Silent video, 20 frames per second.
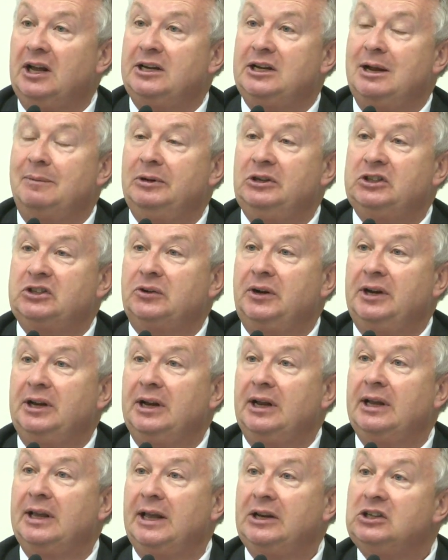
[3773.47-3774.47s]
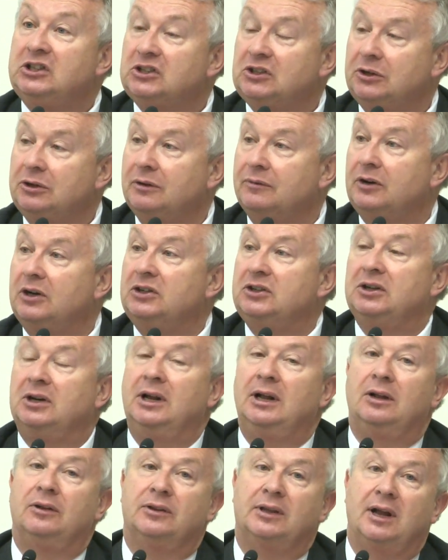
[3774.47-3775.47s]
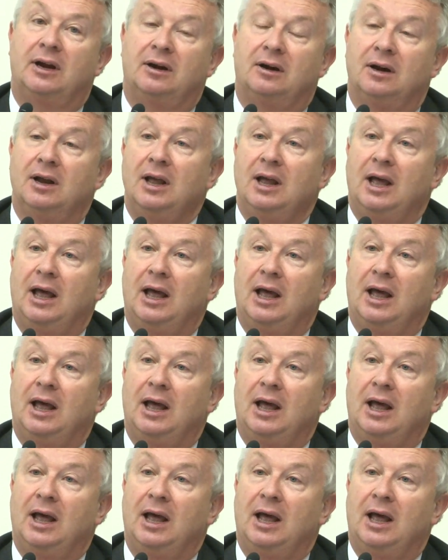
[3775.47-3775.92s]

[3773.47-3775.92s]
demonstrating against universal health care,